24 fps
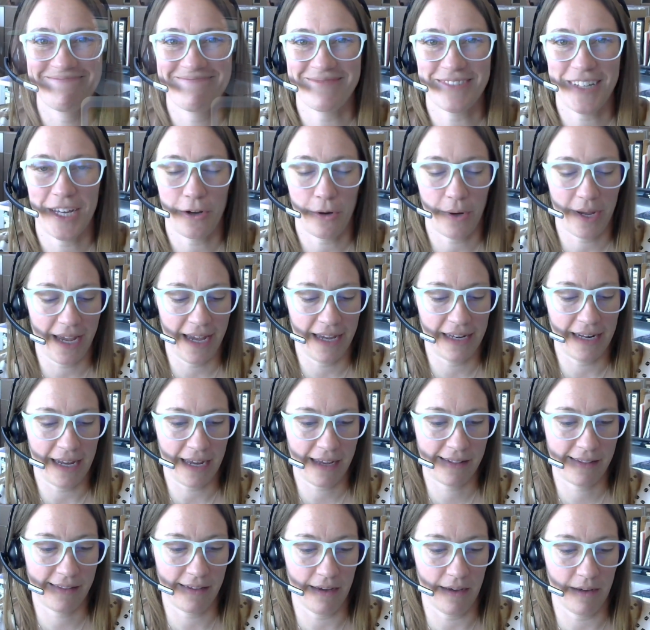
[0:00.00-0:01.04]
Okay,
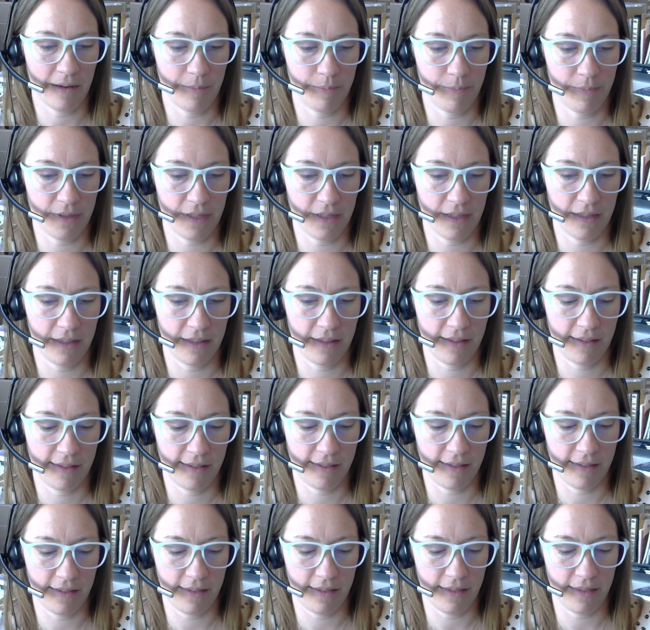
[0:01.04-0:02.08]
next up
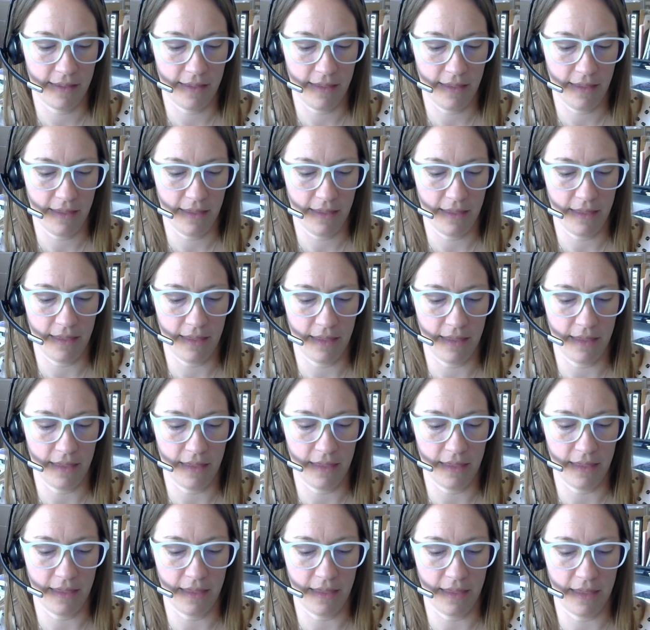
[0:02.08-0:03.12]
is
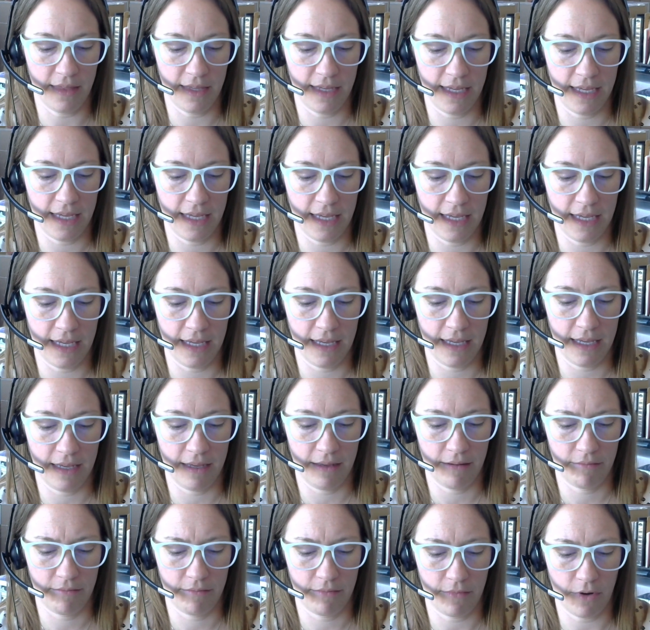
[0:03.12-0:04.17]

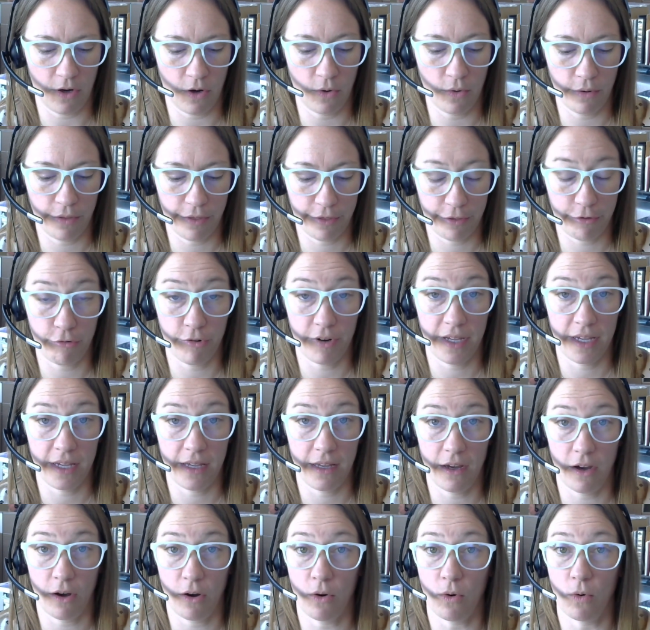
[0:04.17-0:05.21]
the
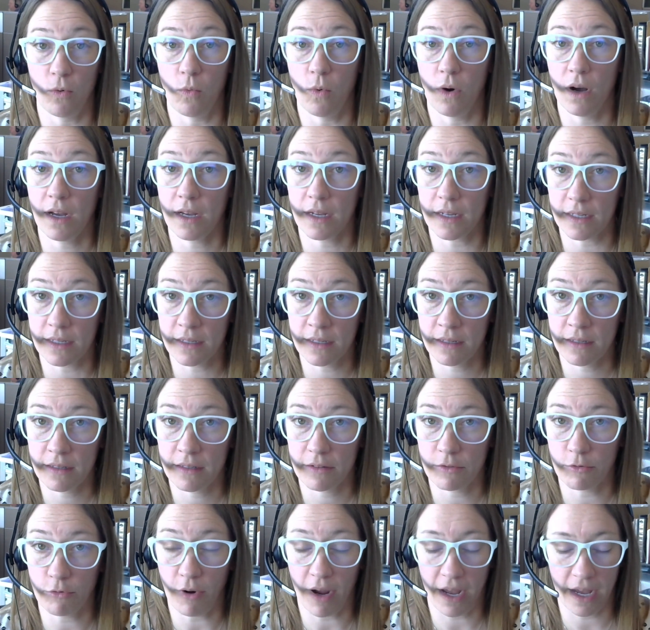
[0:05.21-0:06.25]
0301,
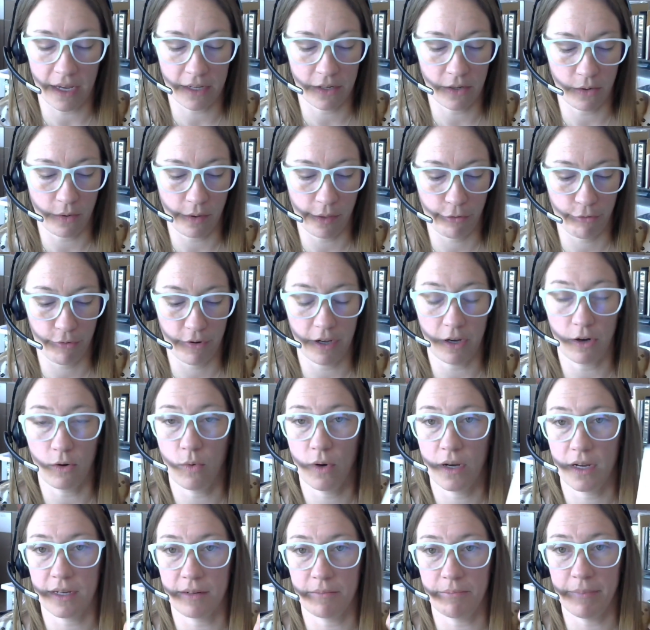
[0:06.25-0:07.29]

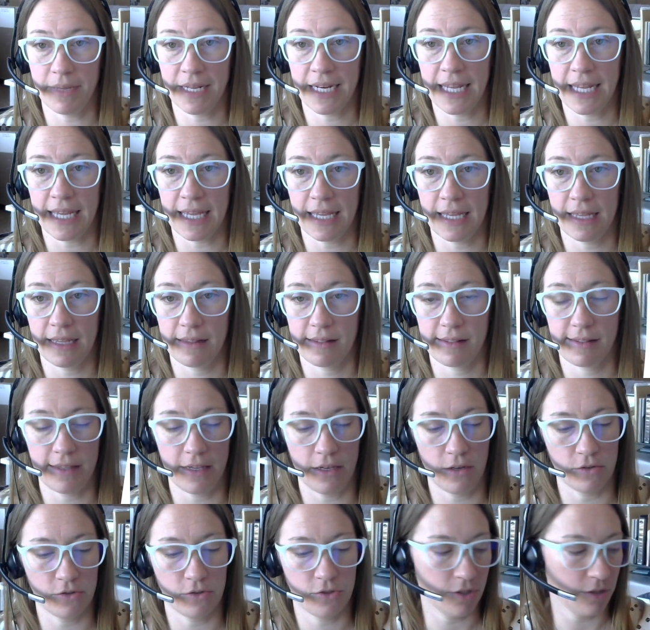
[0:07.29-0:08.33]
RAD-0301 mini
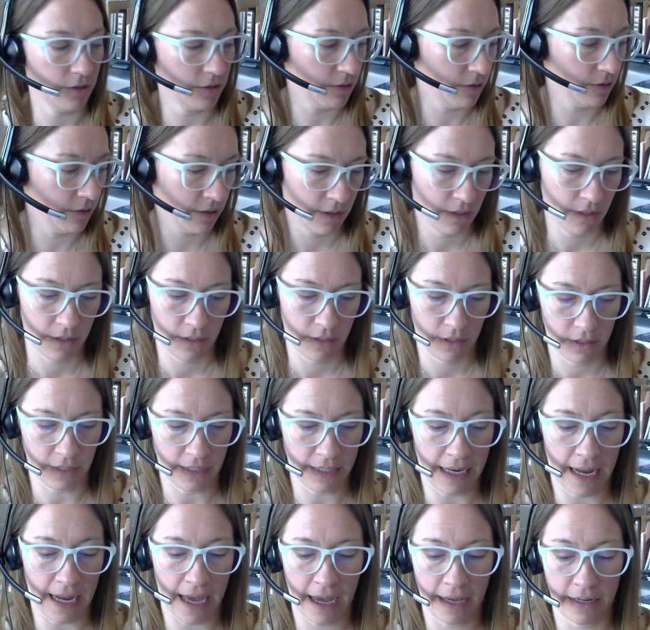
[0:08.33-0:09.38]
CO2.
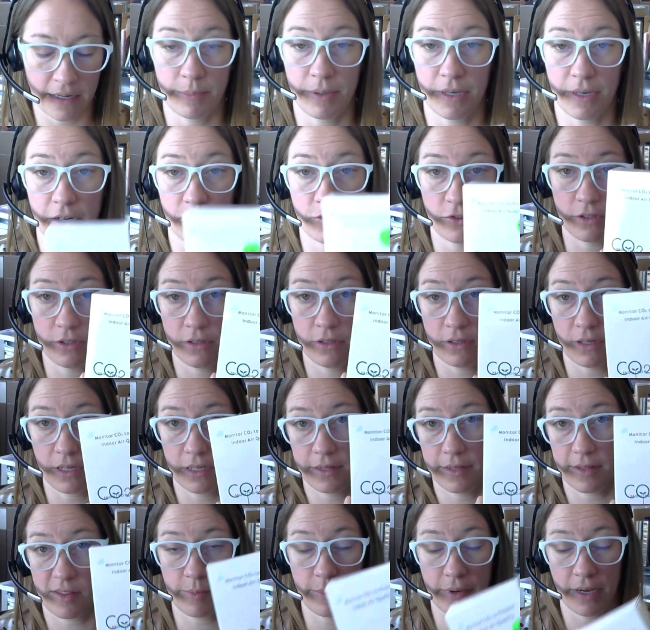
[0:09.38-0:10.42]
Not a picture on
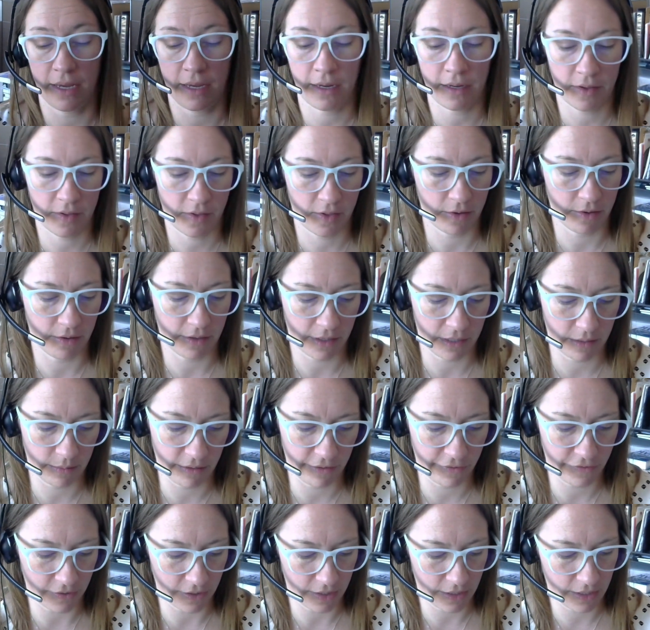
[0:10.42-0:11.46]
this box, so that'll be
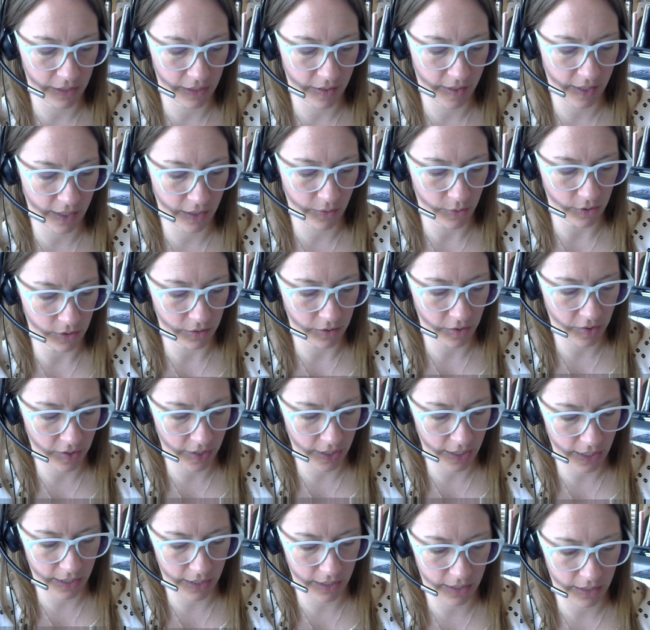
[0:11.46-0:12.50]
fun to see what it looks
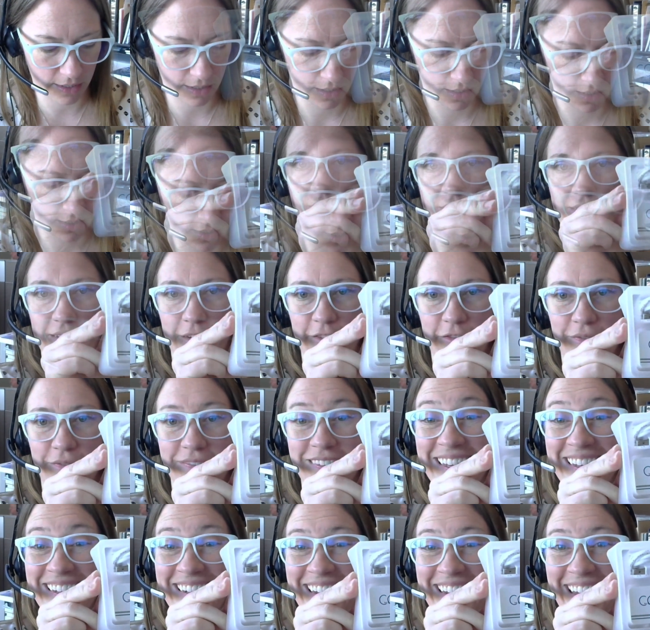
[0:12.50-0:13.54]
like. Stuff.
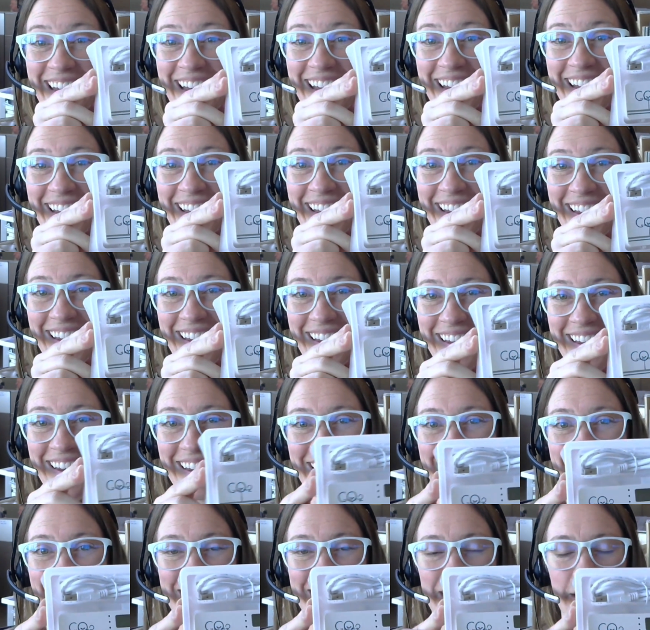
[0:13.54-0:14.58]

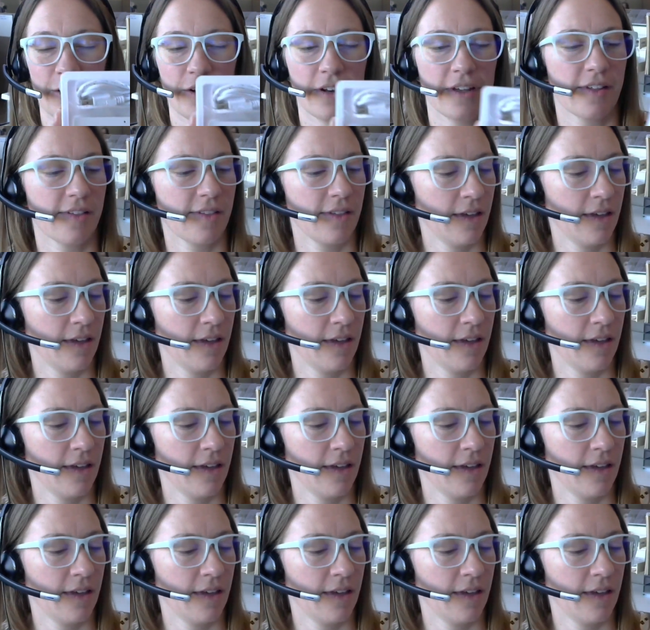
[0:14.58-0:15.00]
Ta-da! Here it is.